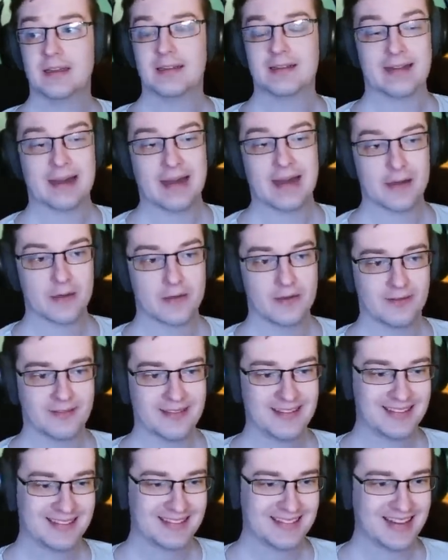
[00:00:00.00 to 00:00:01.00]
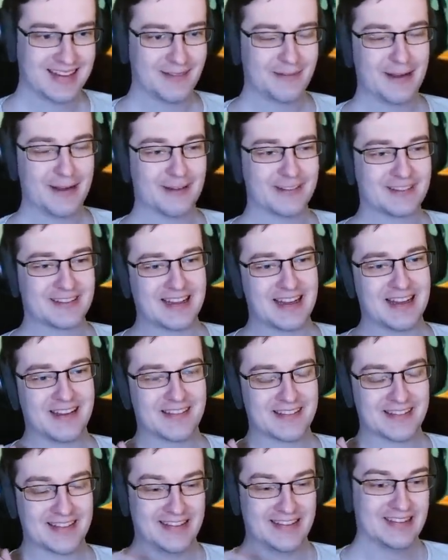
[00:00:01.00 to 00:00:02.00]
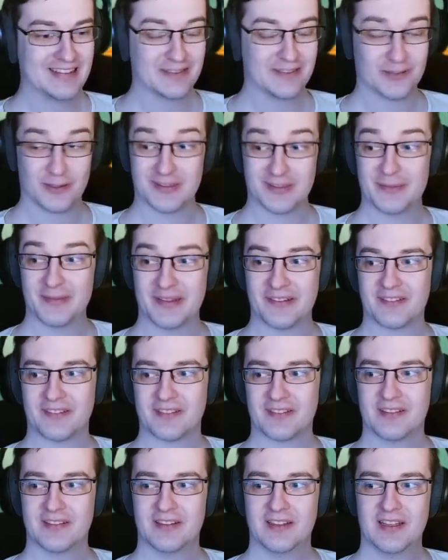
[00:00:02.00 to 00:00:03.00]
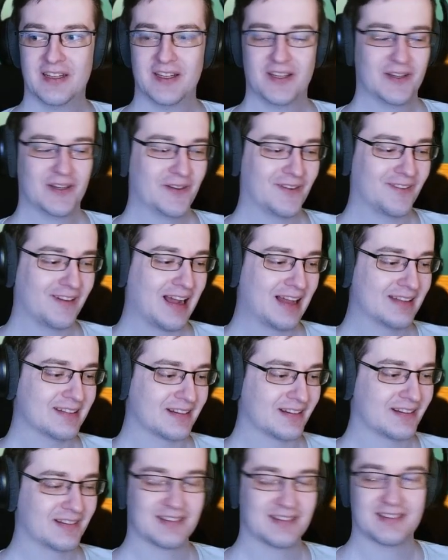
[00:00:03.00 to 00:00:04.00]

Now about our healing from damage, or rather